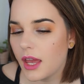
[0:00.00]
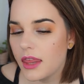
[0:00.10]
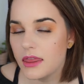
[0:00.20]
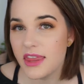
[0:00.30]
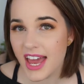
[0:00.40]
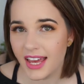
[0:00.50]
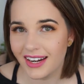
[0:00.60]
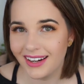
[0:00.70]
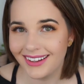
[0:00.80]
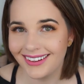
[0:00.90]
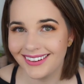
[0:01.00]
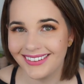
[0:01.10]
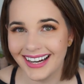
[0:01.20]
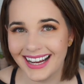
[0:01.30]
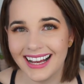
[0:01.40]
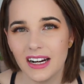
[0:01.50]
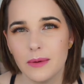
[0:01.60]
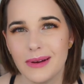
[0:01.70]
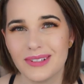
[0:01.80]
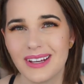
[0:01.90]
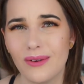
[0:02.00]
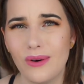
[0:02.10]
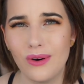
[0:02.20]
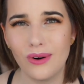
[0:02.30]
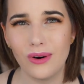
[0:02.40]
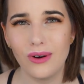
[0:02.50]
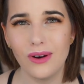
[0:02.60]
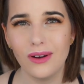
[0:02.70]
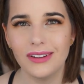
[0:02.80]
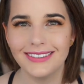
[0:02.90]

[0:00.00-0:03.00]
And then when I got them, I was like, oh,